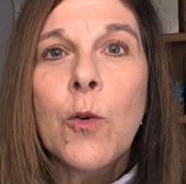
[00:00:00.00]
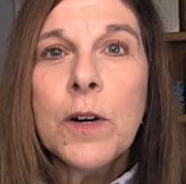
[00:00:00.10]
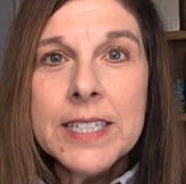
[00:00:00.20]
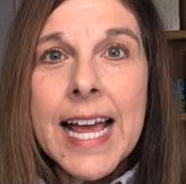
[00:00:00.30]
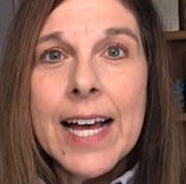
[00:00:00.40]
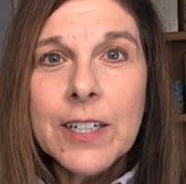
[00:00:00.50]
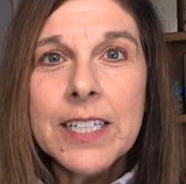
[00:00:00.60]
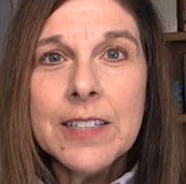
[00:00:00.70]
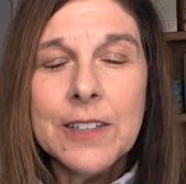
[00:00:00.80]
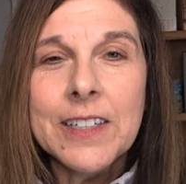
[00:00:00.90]
We're now
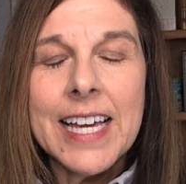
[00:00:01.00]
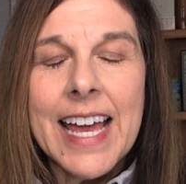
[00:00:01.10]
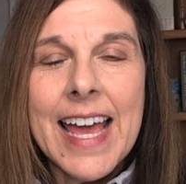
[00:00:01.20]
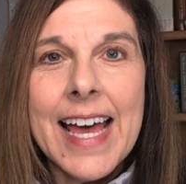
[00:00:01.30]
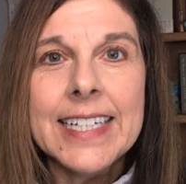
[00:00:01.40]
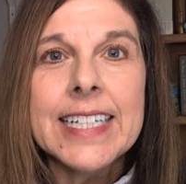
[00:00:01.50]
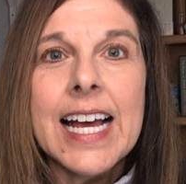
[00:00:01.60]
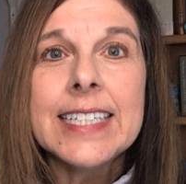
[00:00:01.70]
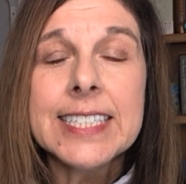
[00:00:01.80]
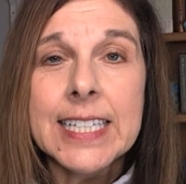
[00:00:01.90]
going to look at
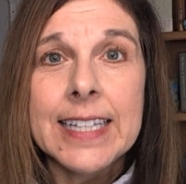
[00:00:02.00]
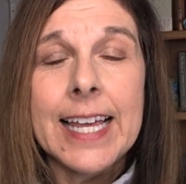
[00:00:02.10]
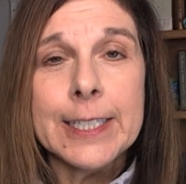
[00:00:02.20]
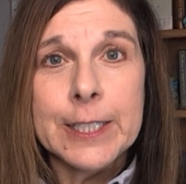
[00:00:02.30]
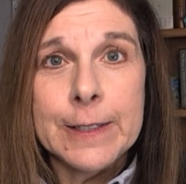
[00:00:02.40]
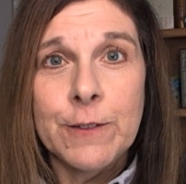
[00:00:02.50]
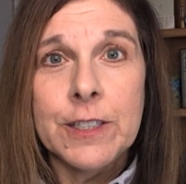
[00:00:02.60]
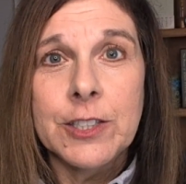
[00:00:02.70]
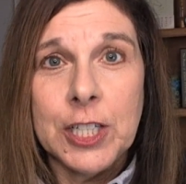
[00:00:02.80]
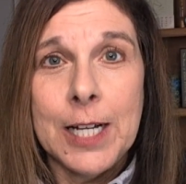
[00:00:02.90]
a selective
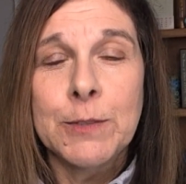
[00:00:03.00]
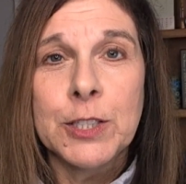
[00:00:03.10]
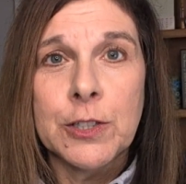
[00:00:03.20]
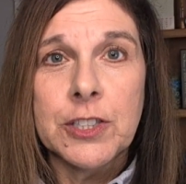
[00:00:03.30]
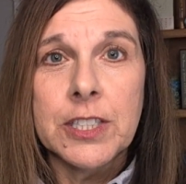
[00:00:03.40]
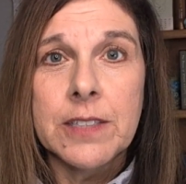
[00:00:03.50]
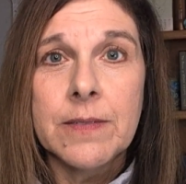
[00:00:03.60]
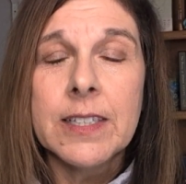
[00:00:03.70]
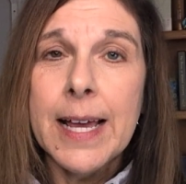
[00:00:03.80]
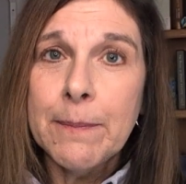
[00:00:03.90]
job search. And
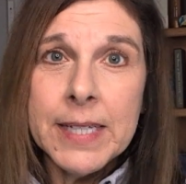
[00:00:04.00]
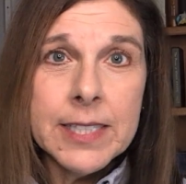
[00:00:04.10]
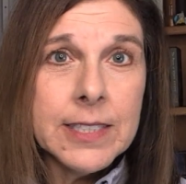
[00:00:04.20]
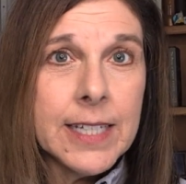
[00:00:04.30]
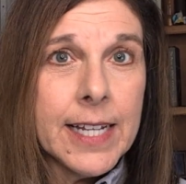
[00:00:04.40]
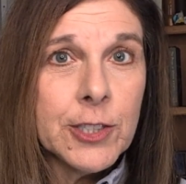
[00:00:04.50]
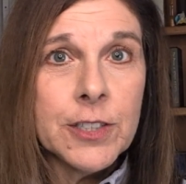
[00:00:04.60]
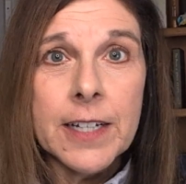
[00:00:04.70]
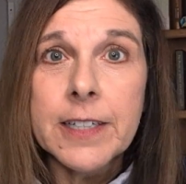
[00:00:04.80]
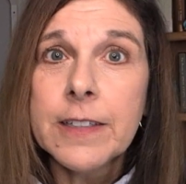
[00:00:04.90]
that means that you're
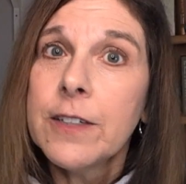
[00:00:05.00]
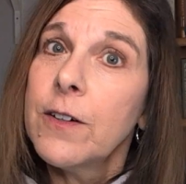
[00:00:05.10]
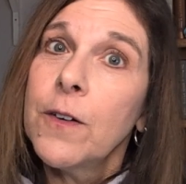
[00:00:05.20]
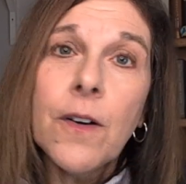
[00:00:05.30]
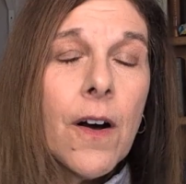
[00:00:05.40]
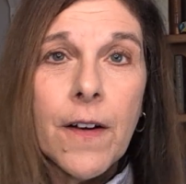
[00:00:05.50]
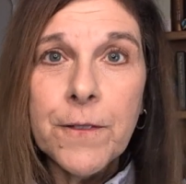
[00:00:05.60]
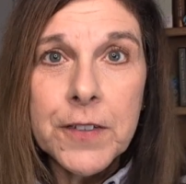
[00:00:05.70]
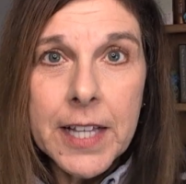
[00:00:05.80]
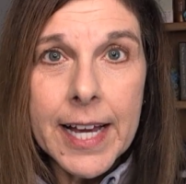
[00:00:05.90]
not going to go all
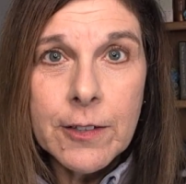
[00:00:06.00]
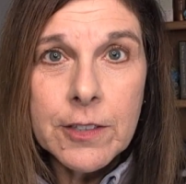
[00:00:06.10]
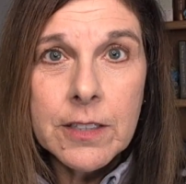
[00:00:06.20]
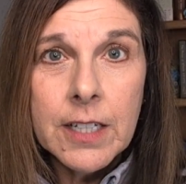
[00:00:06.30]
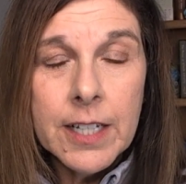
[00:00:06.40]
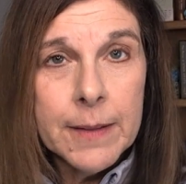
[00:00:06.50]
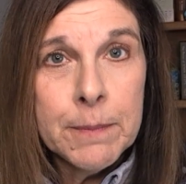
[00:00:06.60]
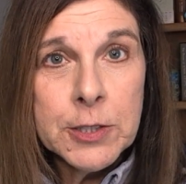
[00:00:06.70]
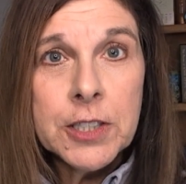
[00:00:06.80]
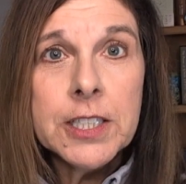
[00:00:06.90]
full out,
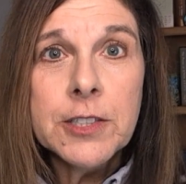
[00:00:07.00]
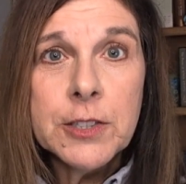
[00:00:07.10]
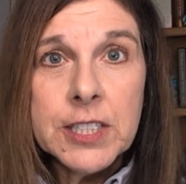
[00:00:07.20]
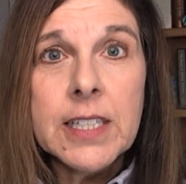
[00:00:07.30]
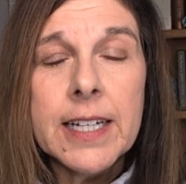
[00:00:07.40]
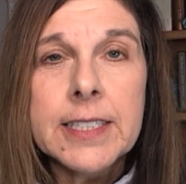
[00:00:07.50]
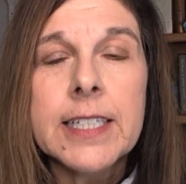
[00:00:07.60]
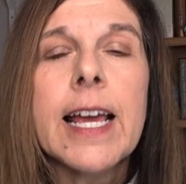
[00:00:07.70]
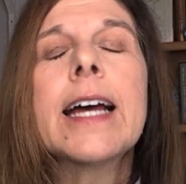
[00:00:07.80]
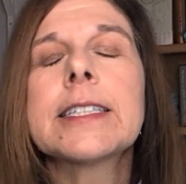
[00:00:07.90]
but you're going to do
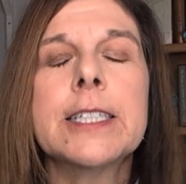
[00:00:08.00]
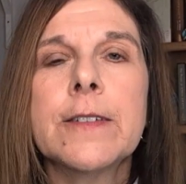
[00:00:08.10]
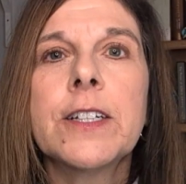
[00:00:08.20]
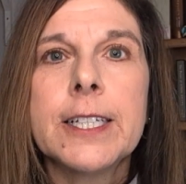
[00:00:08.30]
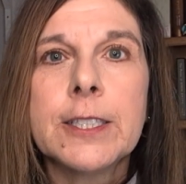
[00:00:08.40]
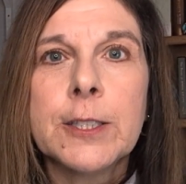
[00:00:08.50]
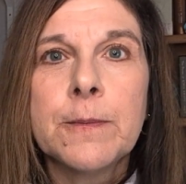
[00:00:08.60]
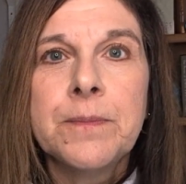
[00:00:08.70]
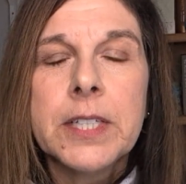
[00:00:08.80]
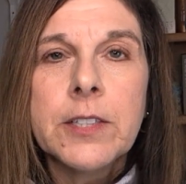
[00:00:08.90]
selected activities.
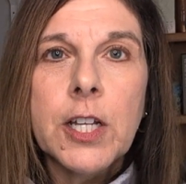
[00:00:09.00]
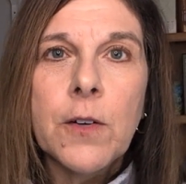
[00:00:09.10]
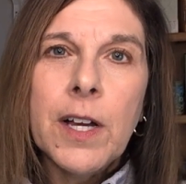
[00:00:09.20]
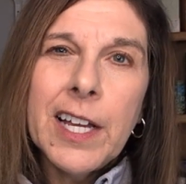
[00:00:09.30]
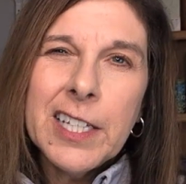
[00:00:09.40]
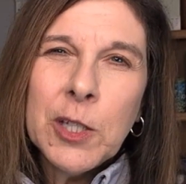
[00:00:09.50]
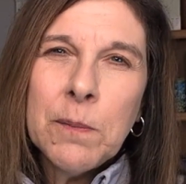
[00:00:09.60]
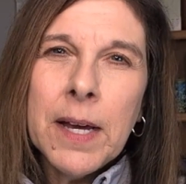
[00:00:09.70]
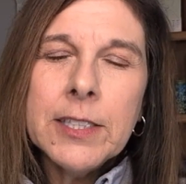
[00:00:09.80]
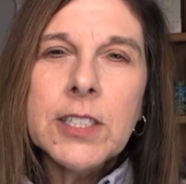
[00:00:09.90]
So you
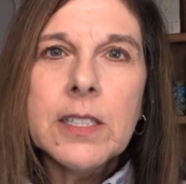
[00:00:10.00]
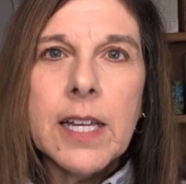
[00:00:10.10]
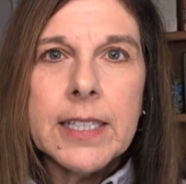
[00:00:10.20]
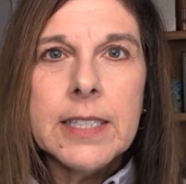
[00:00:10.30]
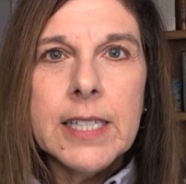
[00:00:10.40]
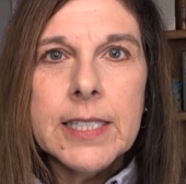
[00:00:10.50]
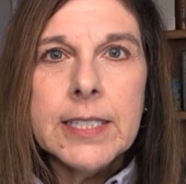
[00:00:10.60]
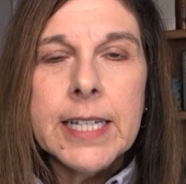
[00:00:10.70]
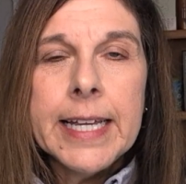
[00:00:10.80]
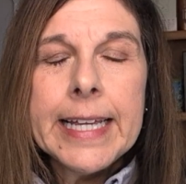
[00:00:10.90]
might select
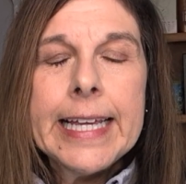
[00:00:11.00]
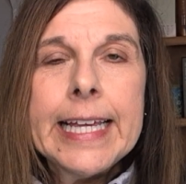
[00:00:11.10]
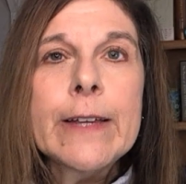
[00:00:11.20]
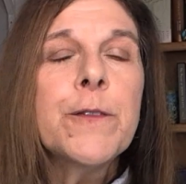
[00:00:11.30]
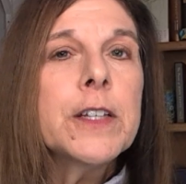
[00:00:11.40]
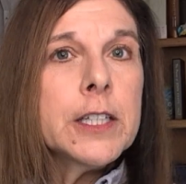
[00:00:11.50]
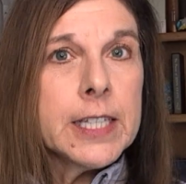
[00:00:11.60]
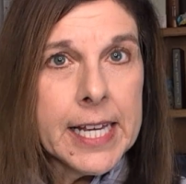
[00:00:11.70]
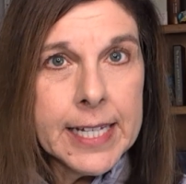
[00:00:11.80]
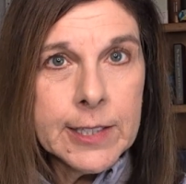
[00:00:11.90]
this if
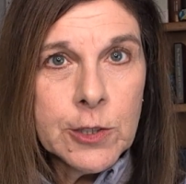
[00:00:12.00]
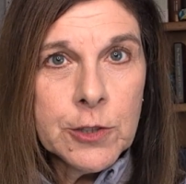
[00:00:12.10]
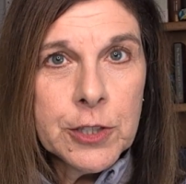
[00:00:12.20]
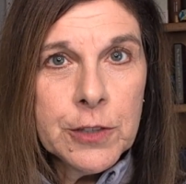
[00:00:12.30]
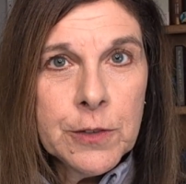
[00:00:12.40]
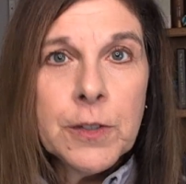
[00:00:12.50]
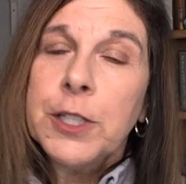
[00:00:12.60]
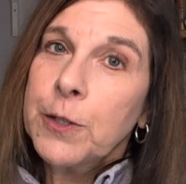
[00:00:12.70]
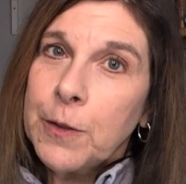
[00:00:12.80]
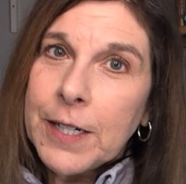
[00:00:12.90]
the answer to
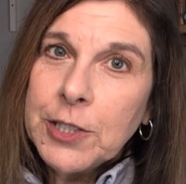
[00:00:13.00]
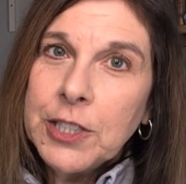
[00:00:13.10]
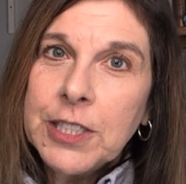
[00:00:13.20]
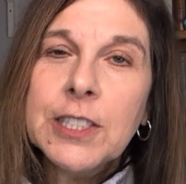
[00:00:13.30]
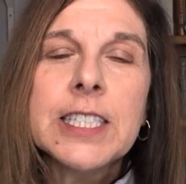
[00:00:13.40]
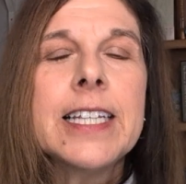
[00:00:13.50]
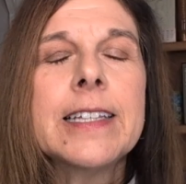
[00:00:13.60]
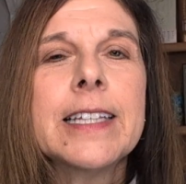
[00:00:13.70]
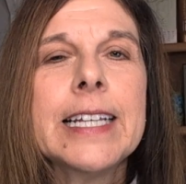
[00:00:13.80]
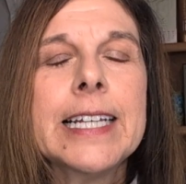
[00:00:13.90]
your questions
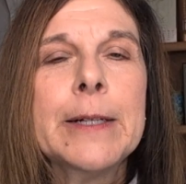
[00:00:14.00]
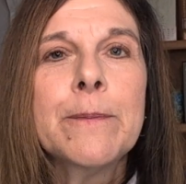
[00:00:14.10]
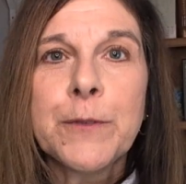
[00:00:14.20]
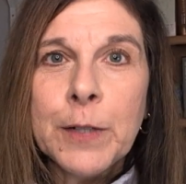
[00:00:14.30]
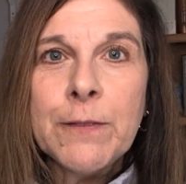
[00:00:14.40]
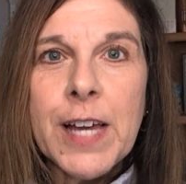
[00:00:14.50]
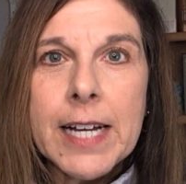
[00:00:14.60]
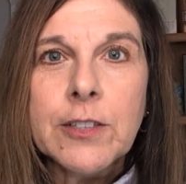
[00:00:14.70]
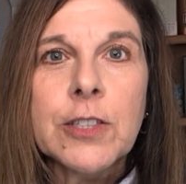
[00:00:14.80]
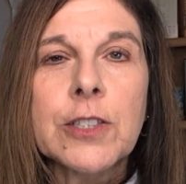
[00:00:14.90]
in the 3
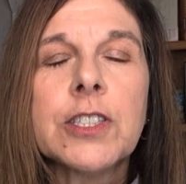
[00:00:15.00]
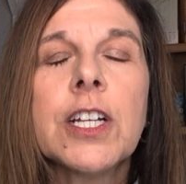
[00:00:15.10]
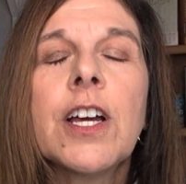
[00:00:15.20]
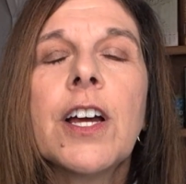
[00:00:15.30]
factors